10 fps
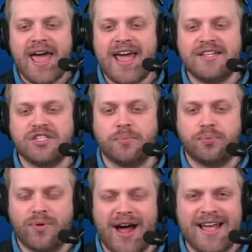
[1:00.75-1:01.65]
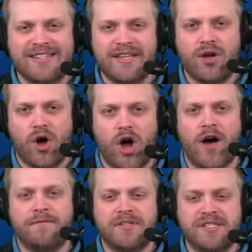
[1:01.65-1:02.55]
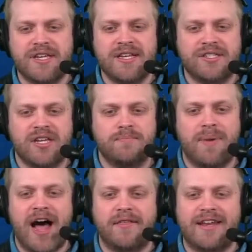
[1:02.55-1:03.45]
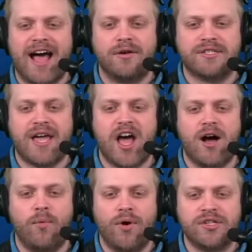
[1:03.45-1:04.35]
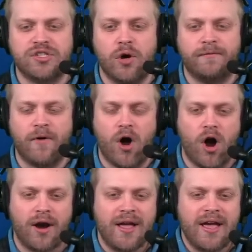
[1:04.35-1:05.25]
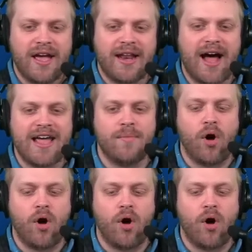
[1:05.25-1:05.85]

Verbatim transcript: a surprising offseason by the Dallas Cowboys so far, and I am